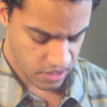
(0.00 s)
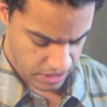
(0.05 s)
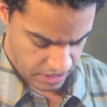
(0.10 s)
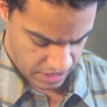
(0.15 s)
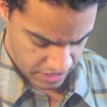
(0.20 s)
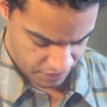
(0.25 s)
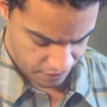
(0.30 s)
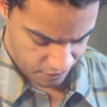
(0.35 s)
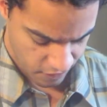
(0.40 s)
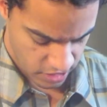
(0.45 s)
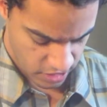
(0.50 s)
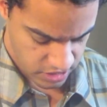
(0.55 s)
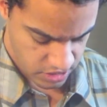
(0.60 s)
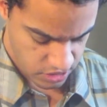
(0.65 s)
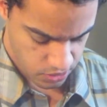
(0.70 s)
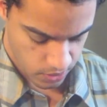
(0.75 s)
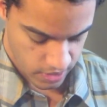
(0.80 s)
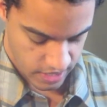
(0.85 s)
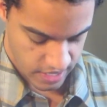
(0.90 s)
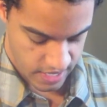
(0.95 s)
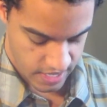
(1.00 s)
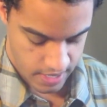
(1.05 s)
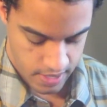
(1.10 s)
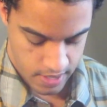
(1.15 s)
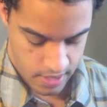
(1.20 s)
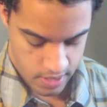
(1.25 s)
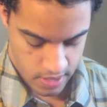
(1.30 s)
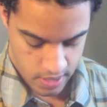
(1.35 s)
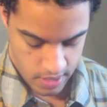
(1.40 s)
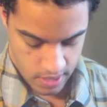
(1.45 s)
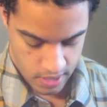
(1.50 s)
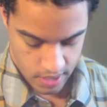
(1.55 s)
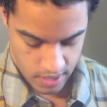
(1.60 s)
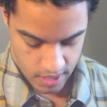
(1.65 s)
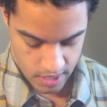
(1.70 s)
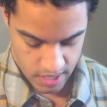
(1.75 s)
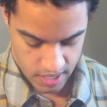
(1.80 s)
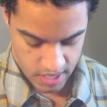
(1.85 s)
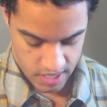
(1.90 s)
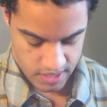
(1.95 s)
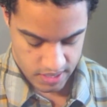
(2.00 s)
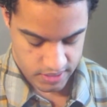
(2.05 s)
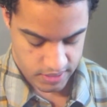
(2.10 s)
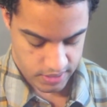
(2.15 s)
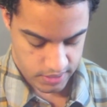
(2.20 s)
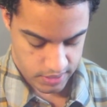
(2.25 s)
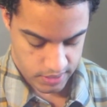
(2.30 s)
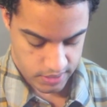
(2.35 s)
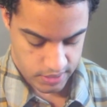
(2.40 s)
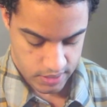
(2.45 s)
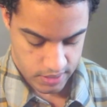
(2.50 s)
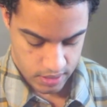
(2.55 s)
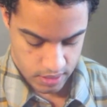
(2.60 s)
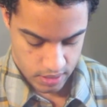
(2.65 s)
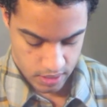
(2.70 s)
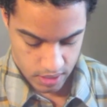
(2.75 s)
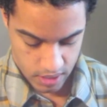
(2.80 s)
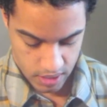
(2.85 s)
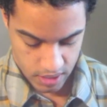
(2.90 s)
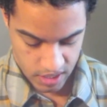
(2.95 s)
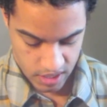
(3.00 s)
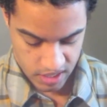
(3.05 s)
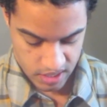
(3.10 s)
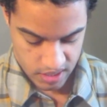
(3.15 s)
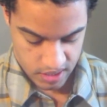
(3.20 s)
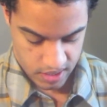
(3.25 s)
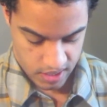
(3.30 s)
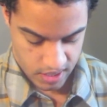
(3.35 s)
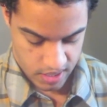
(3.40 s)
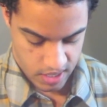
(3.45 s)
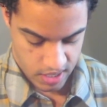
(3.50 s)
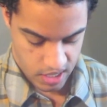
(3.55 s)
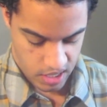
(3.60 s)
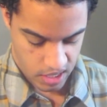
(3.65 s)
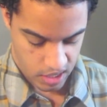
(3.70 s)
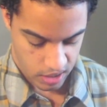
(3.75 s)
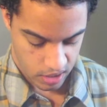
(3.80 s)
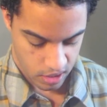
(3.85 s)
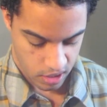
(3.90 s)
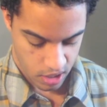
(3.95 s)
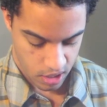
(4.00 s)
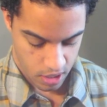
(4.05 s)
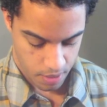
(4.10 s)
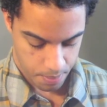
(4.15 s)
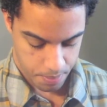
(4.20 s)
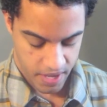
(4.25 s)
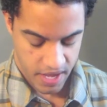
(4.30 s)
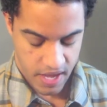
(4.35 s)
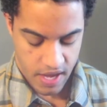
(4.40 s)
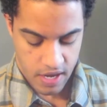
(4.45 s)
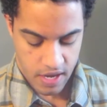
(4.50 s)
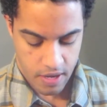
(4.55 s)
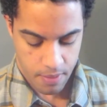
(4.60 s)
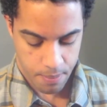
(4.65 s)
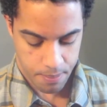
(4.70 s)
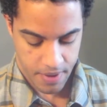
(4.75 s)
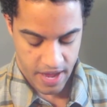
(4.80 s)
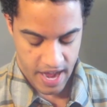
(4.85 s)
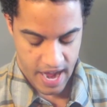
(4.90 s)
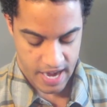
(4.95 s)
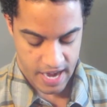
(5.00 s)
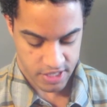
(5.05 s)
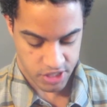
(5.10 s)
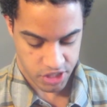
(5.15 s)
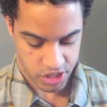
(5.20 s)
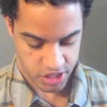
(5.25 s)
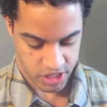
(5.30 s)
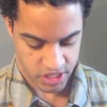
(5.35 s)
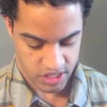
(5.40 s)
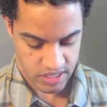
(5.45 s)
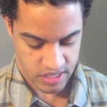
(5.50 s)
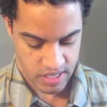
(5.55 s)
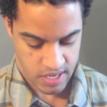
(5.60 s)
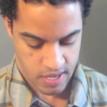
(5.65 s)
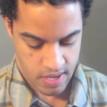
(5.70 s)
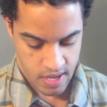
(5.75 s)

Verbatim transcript: The first one is in the color Pink Passion,